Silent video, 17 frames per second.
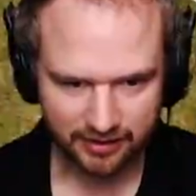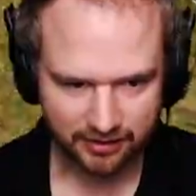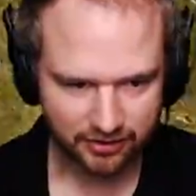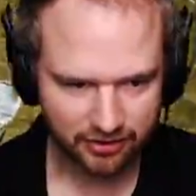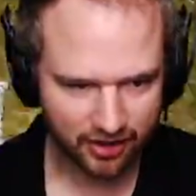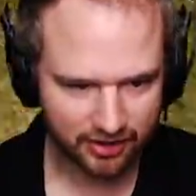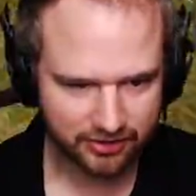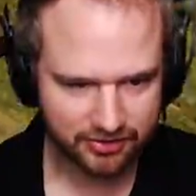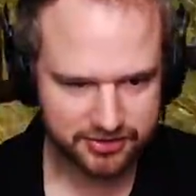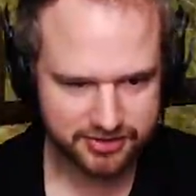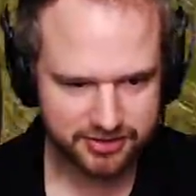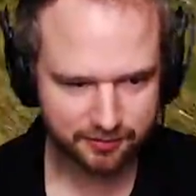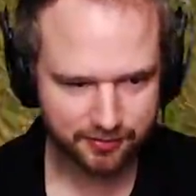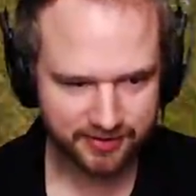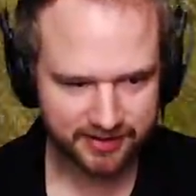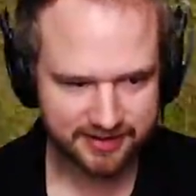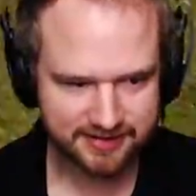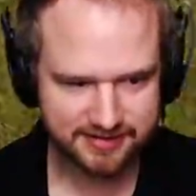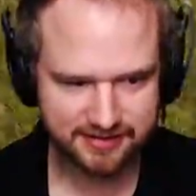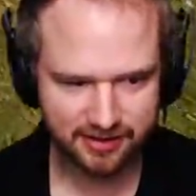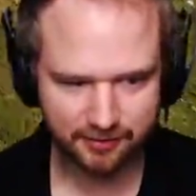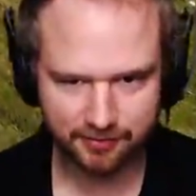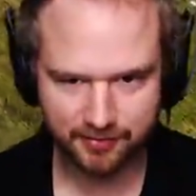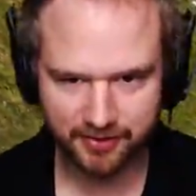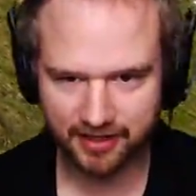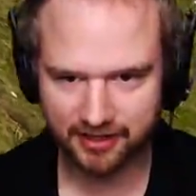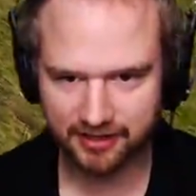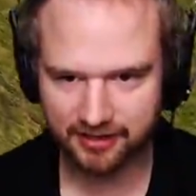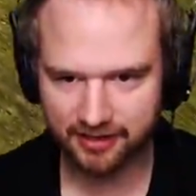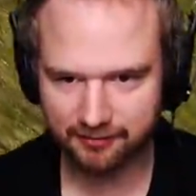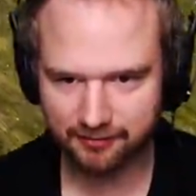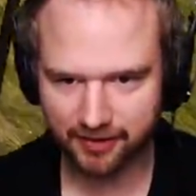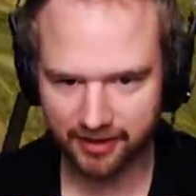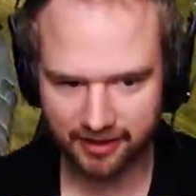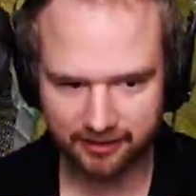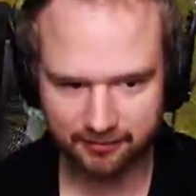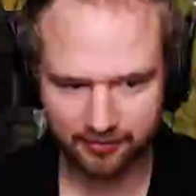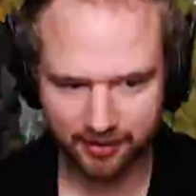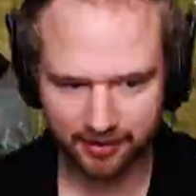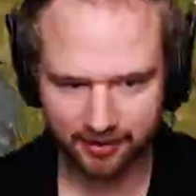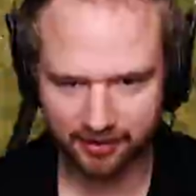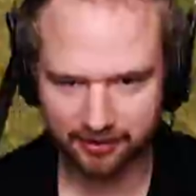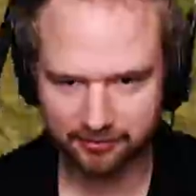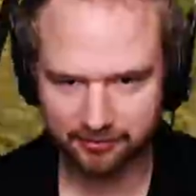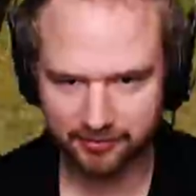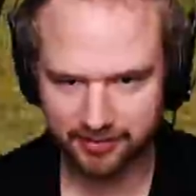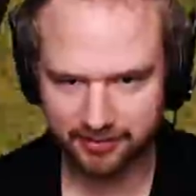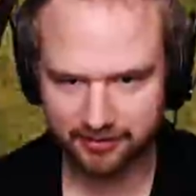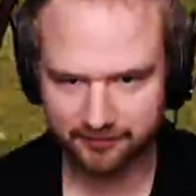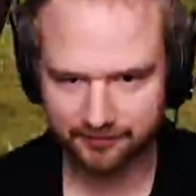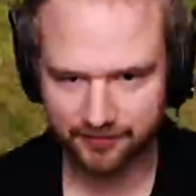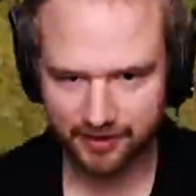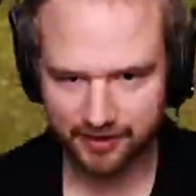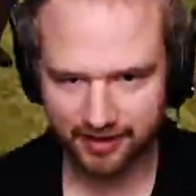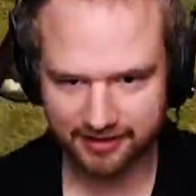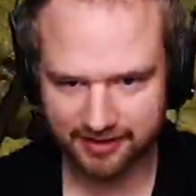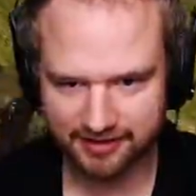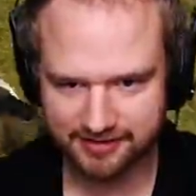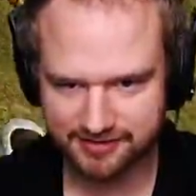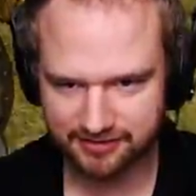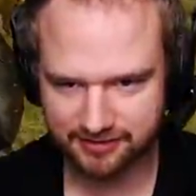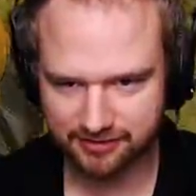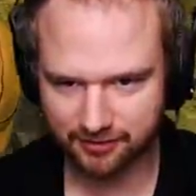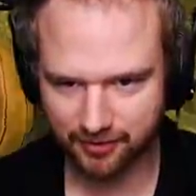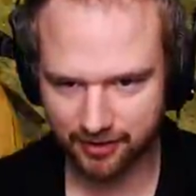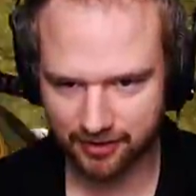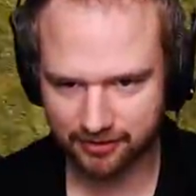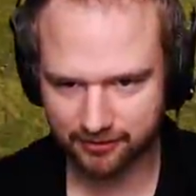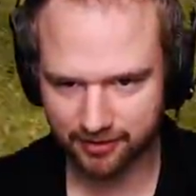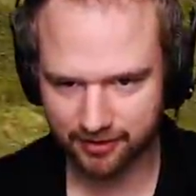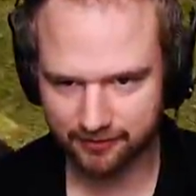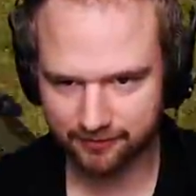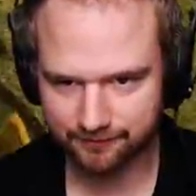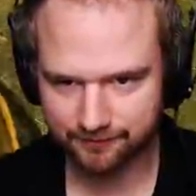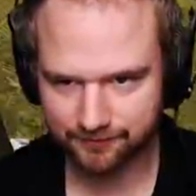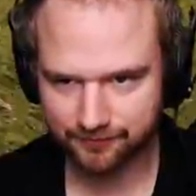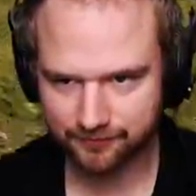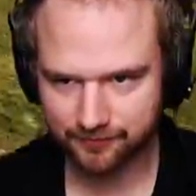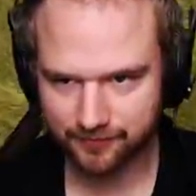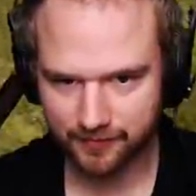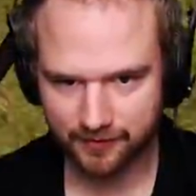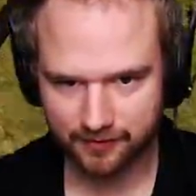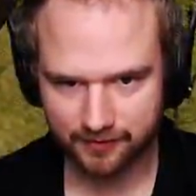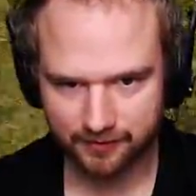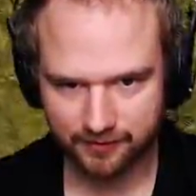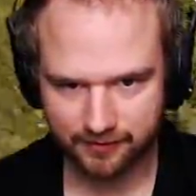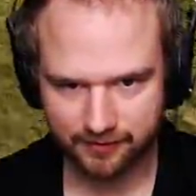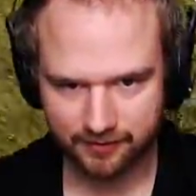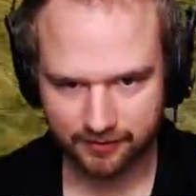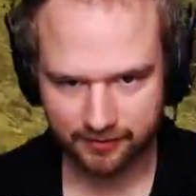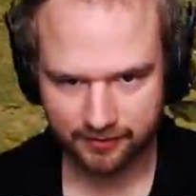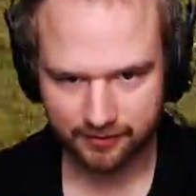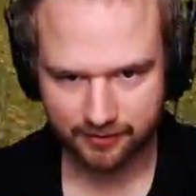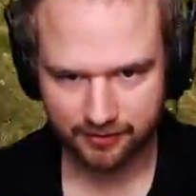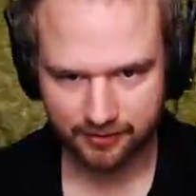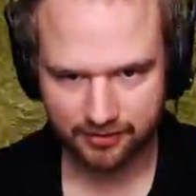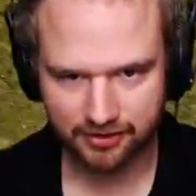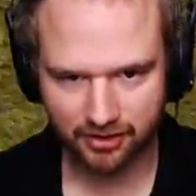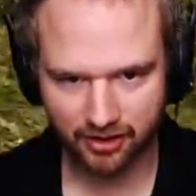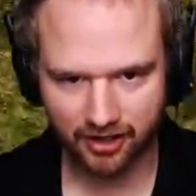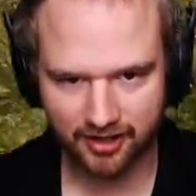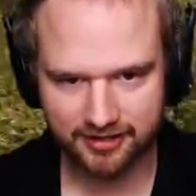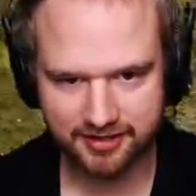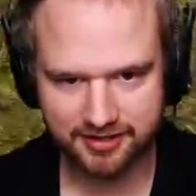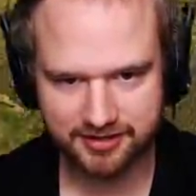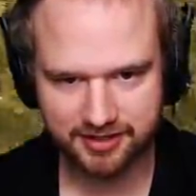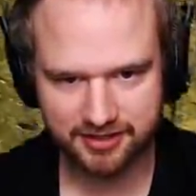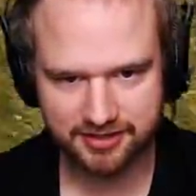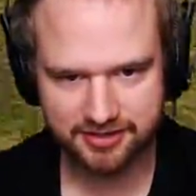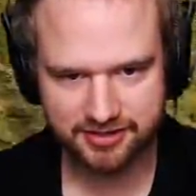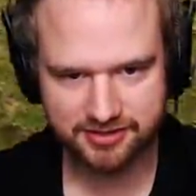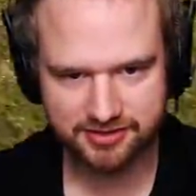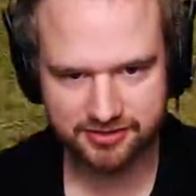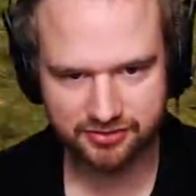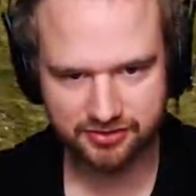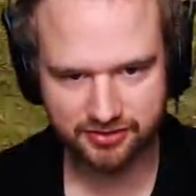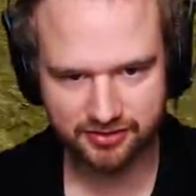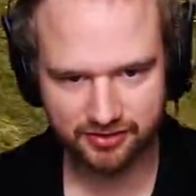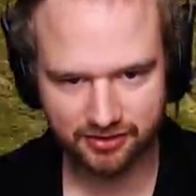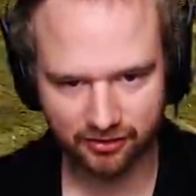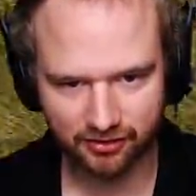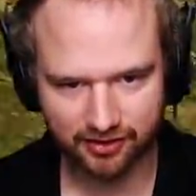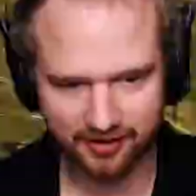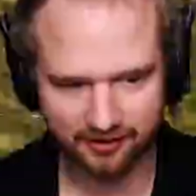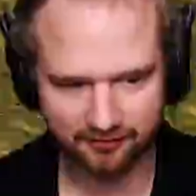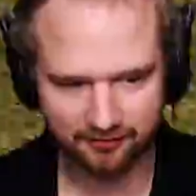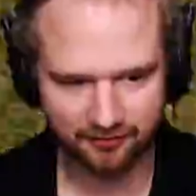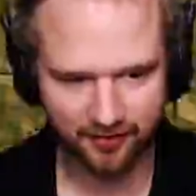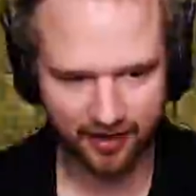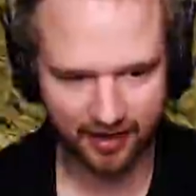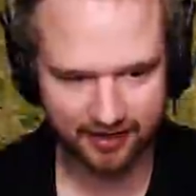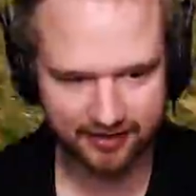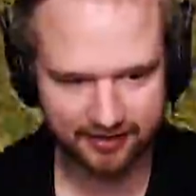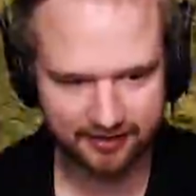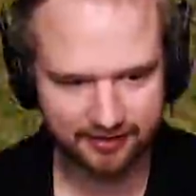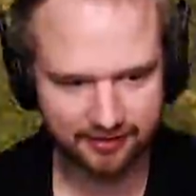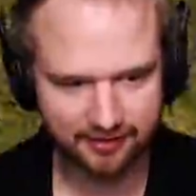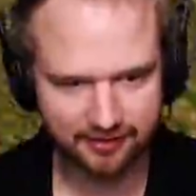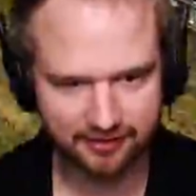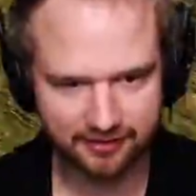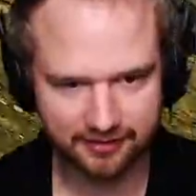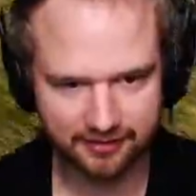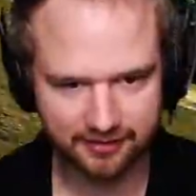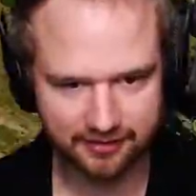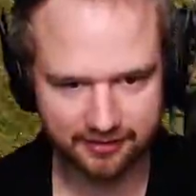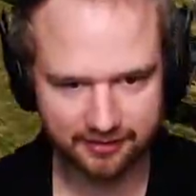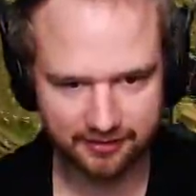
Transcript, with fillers: God, could you please stop killing my army? Like, that's... Come on. God, he just... Okay, finally.